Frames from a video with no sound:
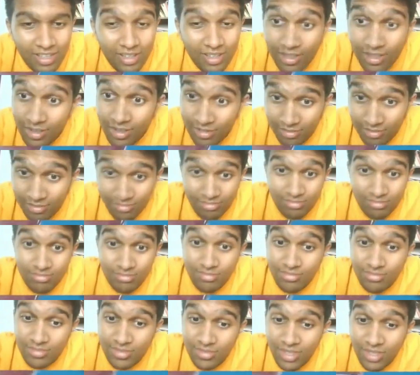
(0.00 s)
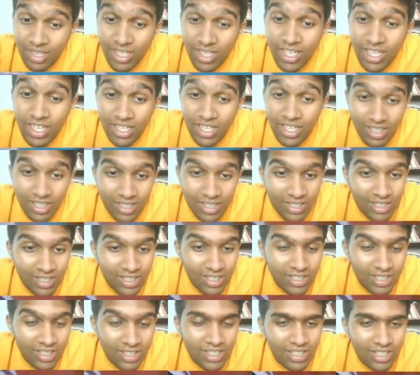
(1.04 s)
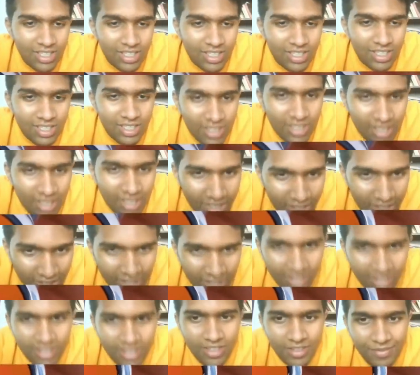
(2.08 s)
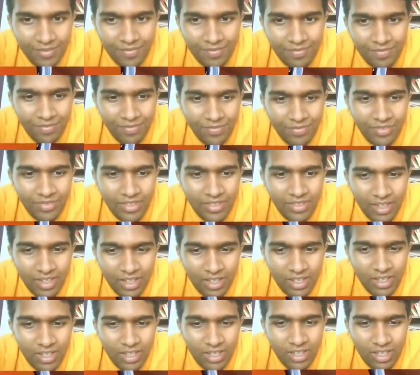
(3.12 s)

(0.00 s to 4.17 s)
And then the really interesting thing is this huh. base, which is effectively a specialized suction